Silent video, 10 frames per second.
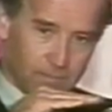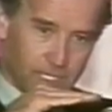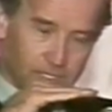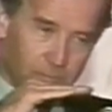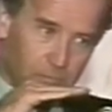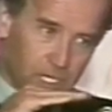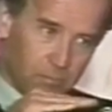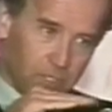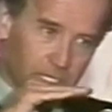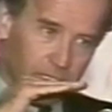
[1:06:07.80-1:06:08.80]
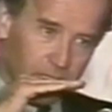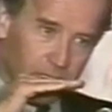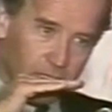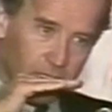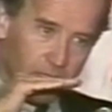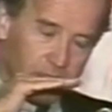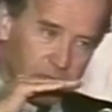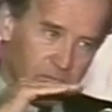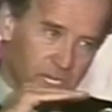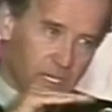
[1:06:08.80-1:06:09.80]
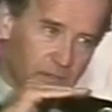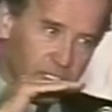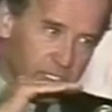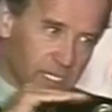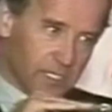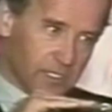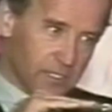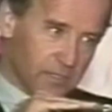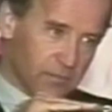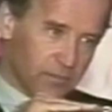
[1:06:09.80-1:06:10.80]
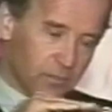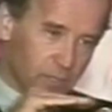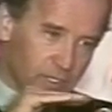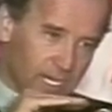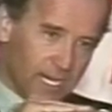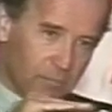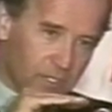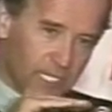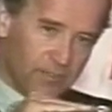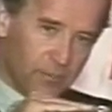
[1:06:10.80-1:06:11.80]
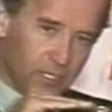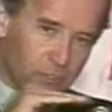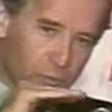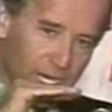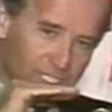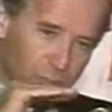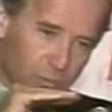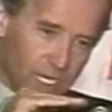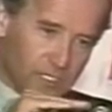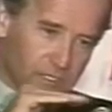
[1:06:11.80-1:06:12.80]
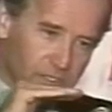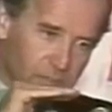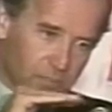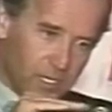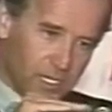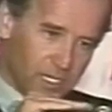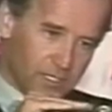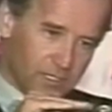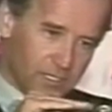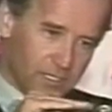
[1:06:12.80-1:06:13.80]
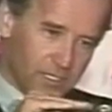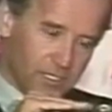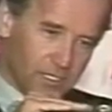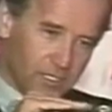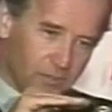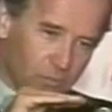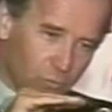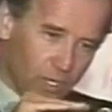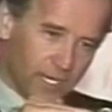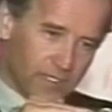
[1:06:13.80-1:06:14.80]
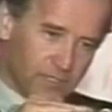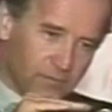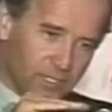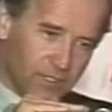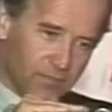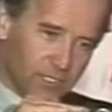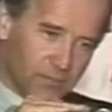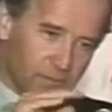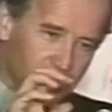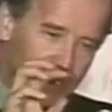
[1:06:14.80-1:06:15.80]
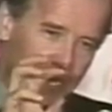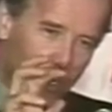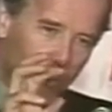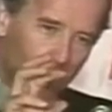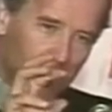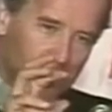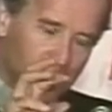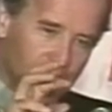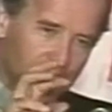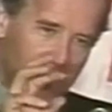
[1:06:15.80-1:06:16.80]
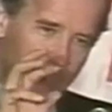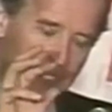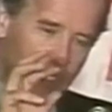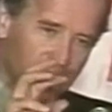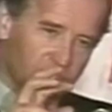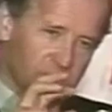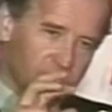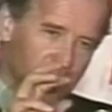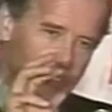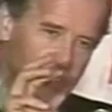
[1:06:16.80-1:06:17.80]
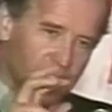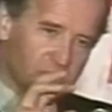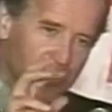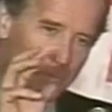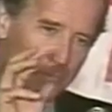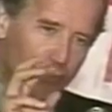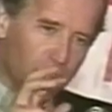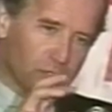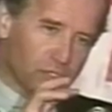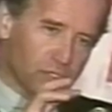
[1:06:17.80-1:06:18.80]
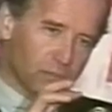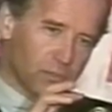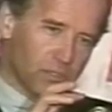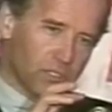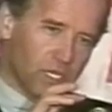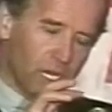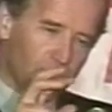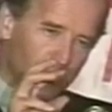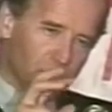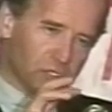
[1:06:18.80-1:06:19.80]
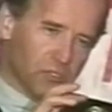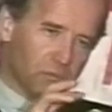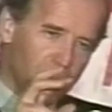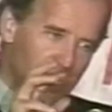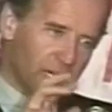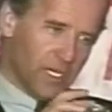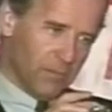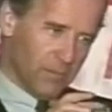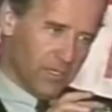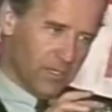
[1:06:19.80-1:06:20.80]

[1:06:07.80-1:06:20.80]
Because the public is very sensitive to what they believe to be transgressions upon the rights of individuals they are watching. And television is such a personable, a personal medium